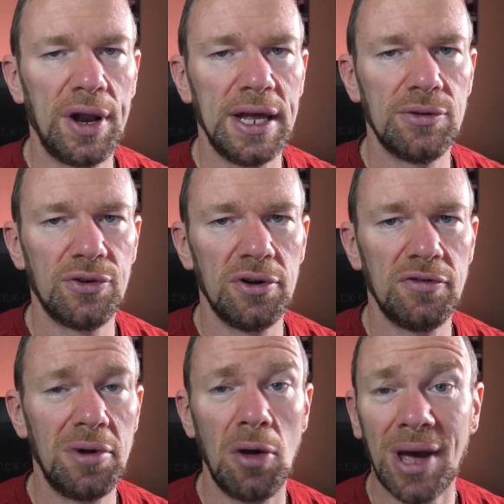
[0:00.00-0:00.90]
it sort
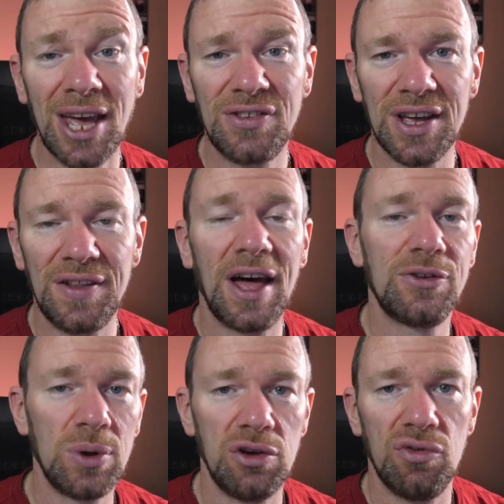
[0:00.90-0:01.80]
of located,
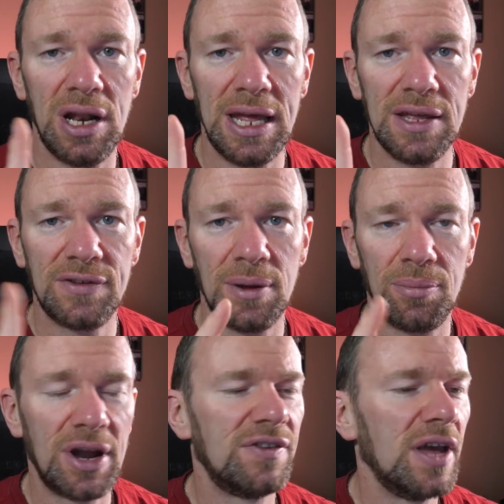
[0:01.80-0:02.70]
that's when you release and
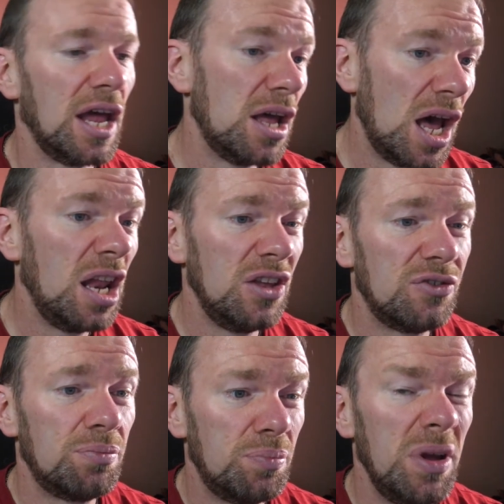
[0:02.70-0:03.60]
press again. And it's
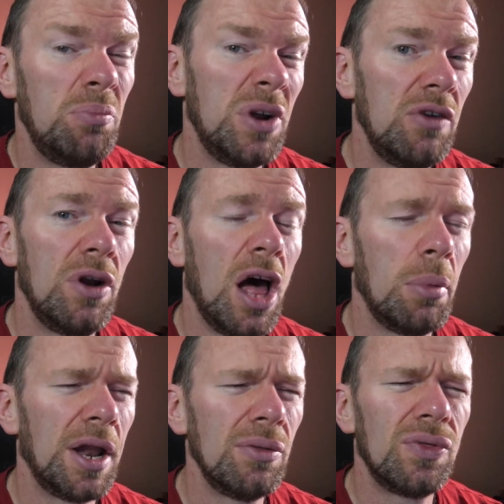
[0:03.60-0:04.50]
been pretty
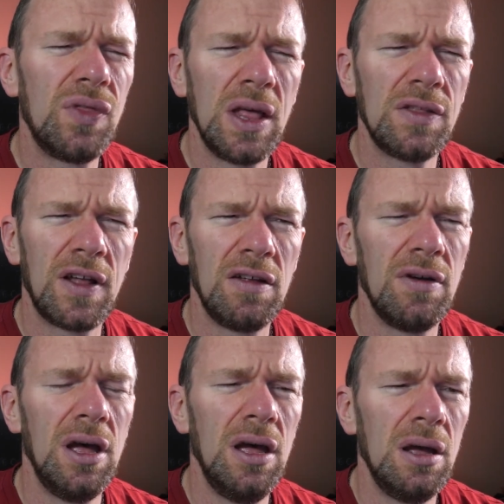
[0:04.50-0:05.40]
reliable. I don't think there have
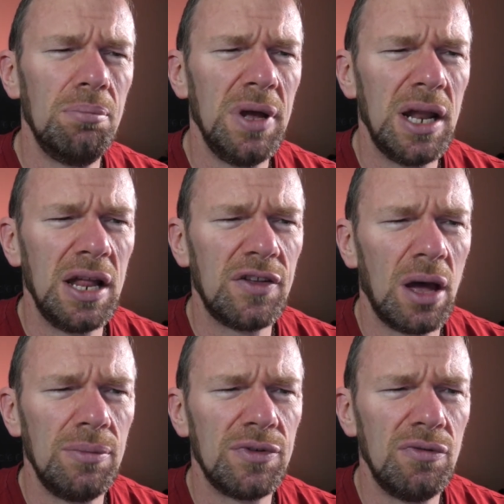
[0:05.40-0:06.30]
been any
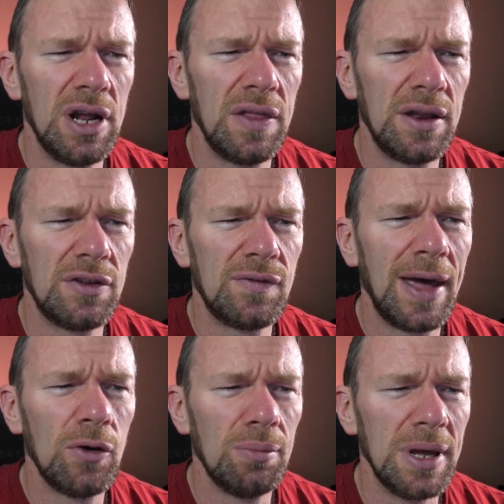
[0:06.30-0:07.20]
times really that it's
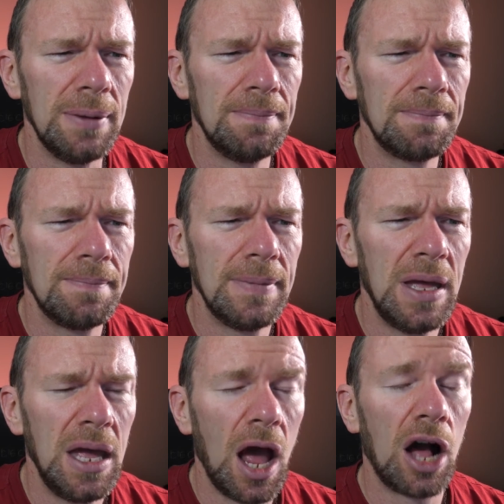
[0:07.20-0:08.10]
failed me.
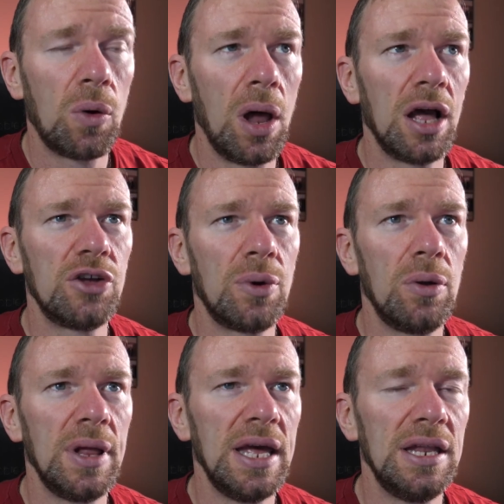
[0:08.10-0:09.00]
I quite like as
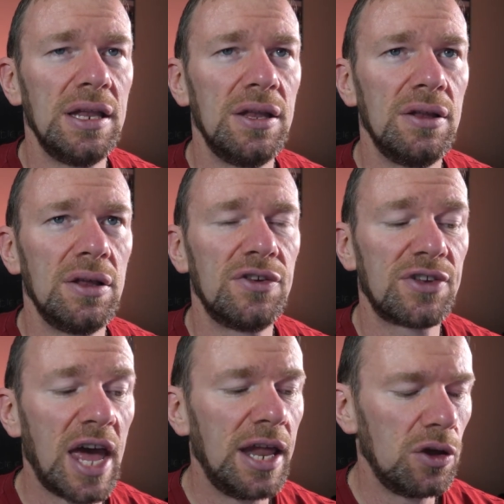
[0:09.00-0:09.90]
well in
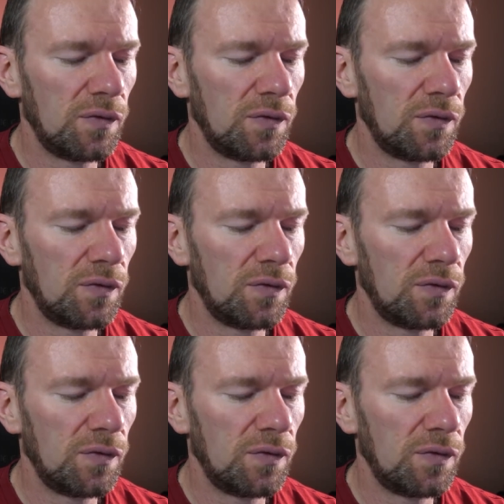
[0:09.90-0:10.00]
scanning your